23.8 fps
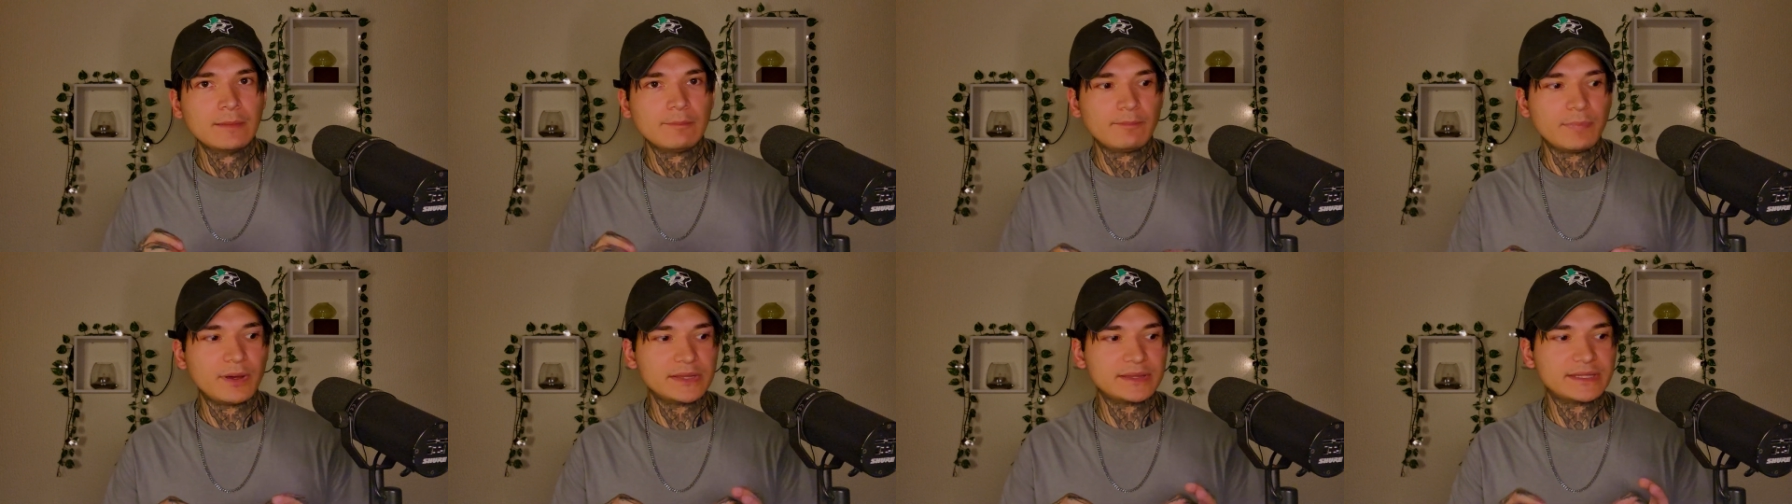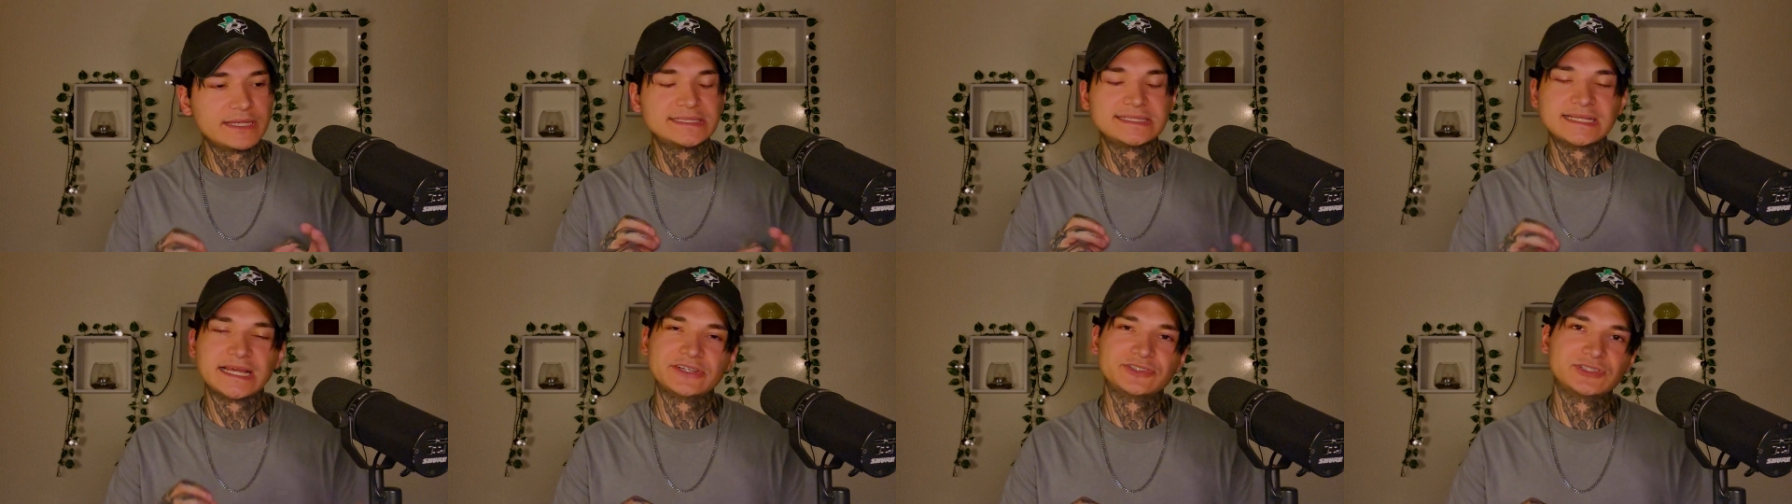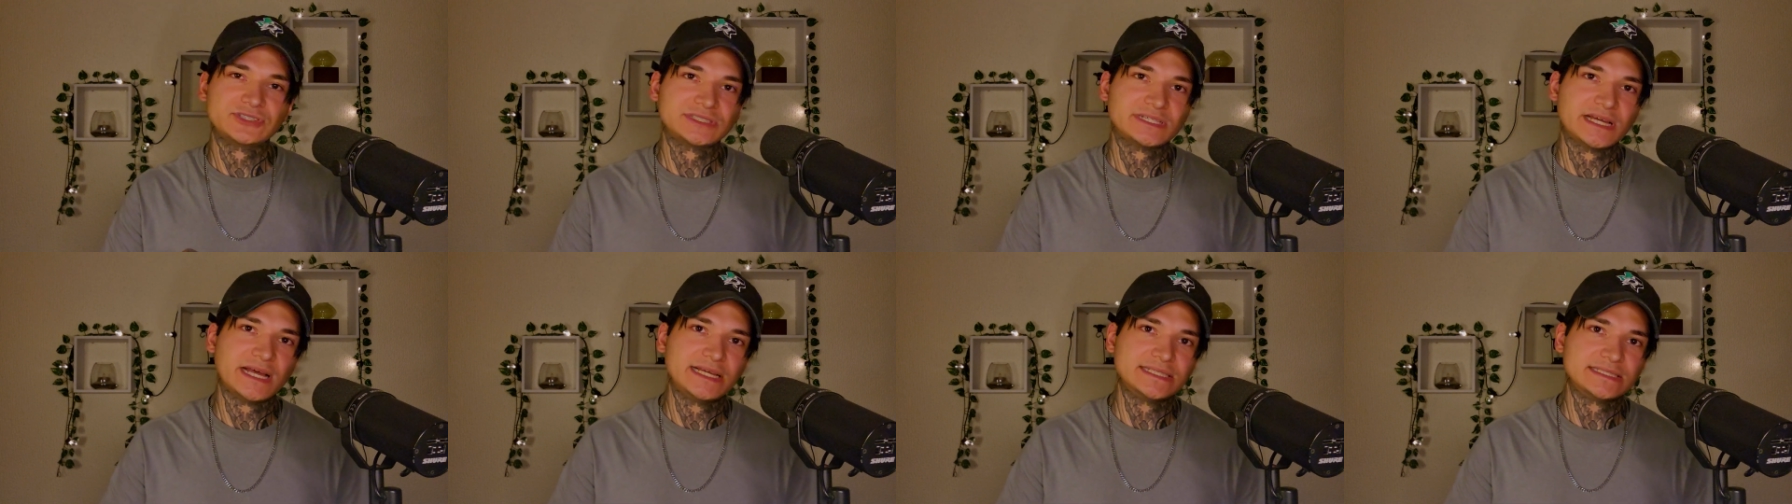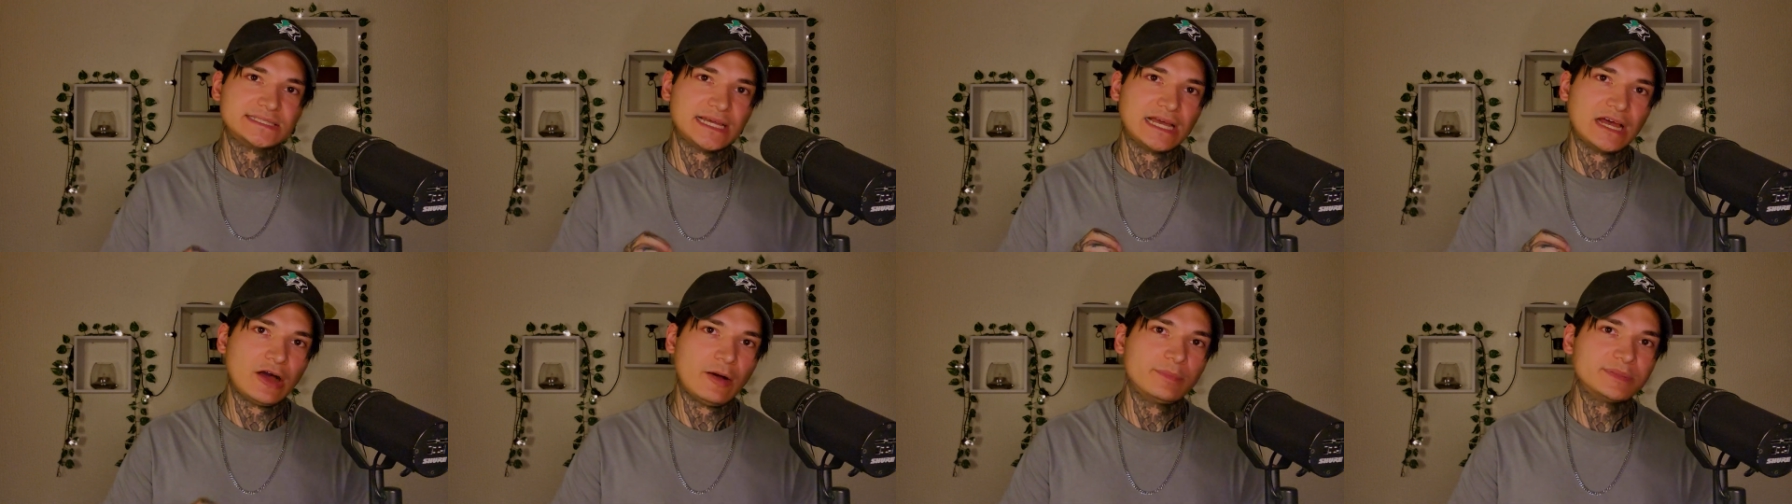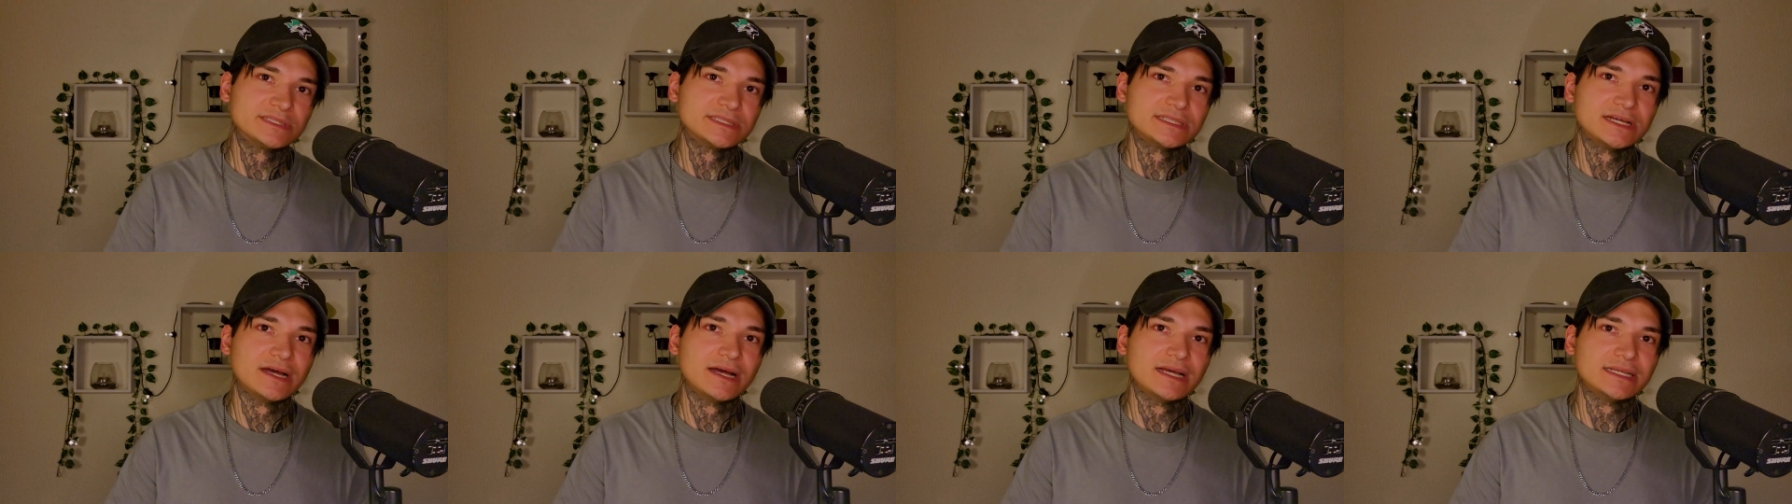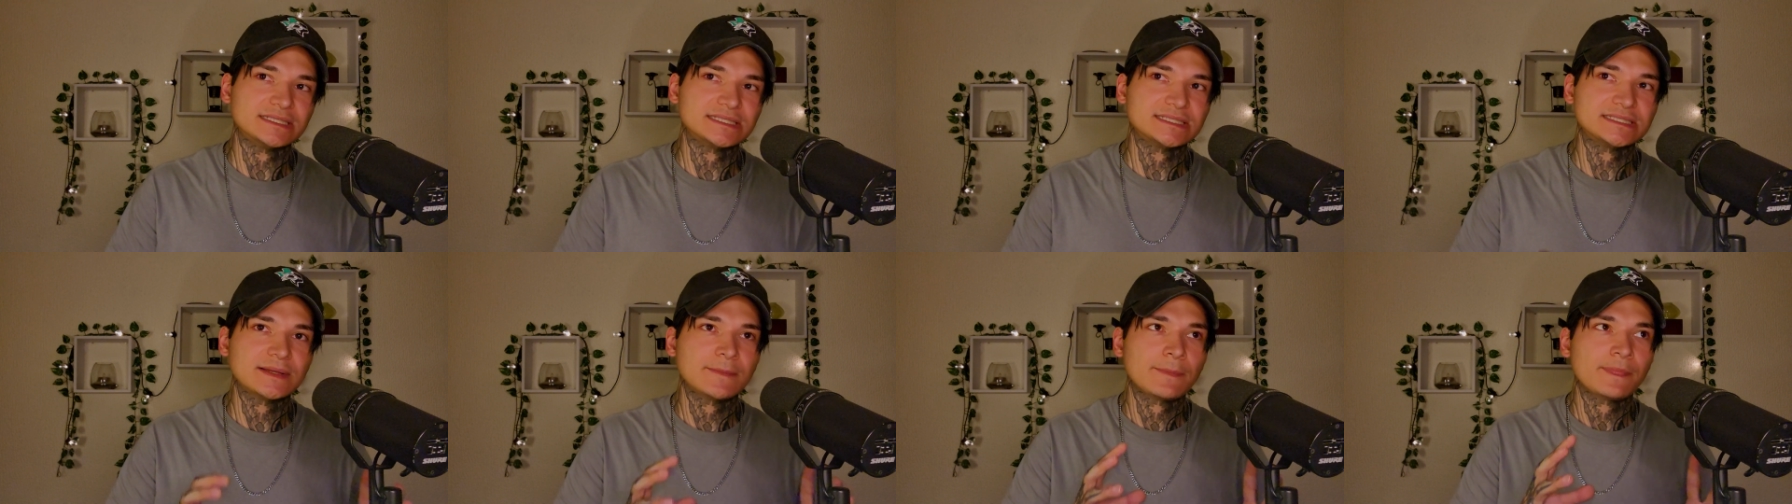but this exercise helps
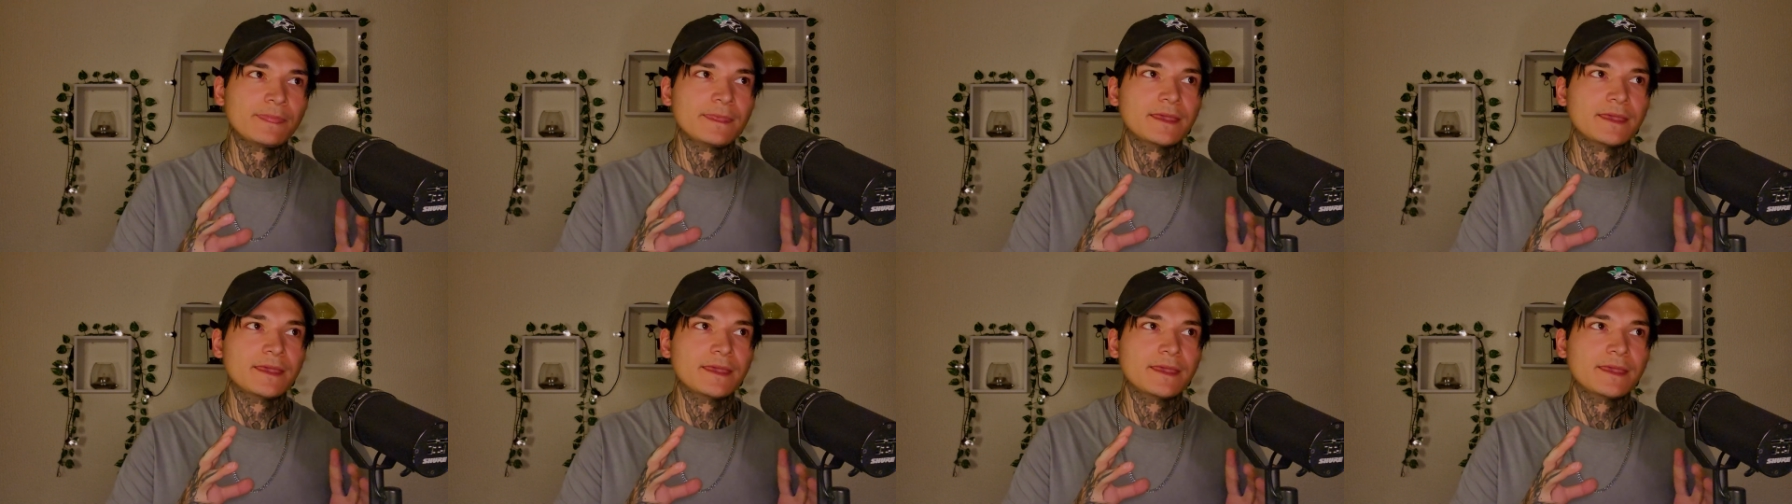us